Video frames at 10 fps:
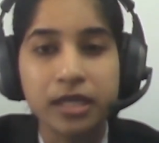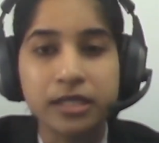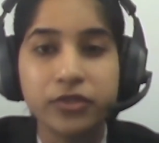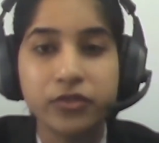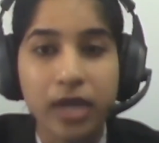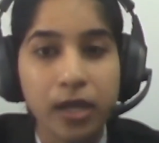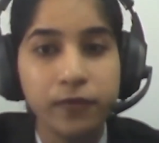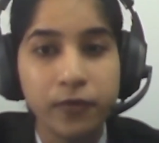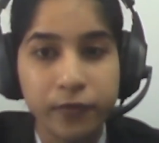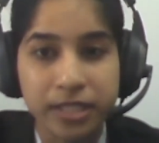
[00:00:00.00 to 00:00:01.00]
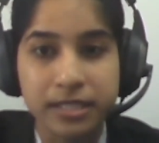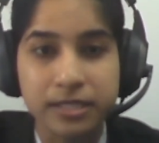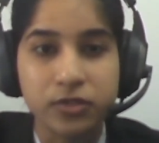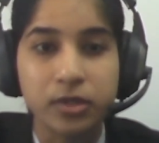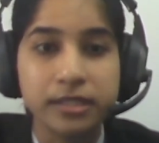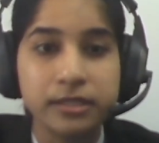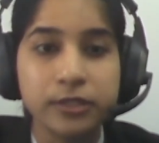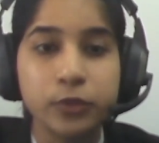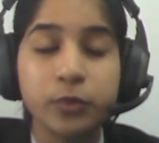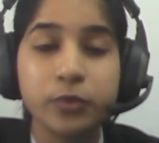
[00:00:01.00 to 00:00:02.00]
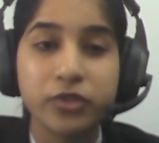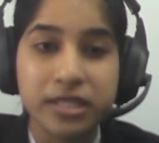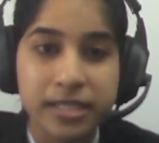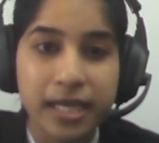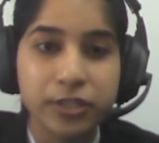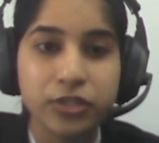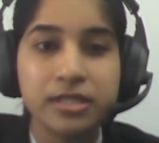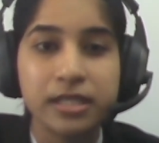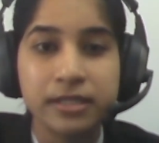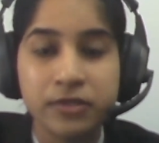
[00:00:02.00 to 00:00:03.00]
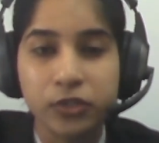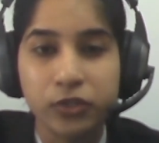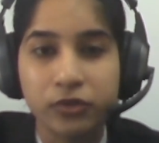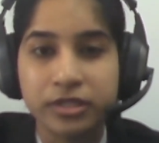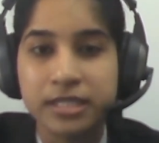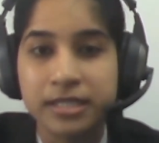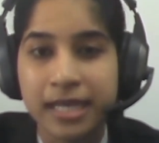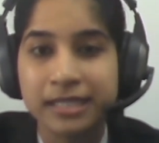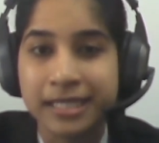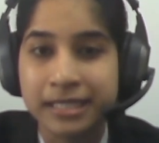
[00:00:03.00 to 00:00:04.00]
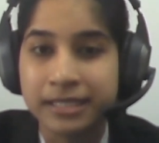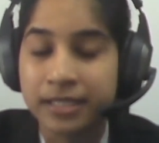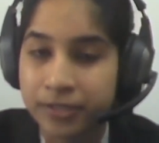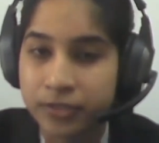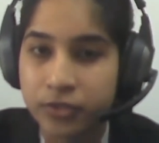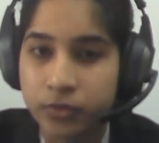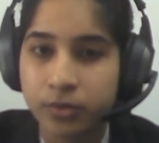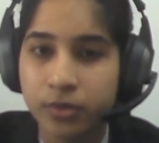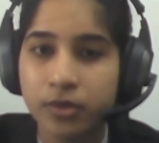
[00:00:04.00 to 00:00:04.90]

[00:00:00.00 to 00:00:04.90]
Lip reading: under trial of offences relating to Transactions in Securities Act 1992,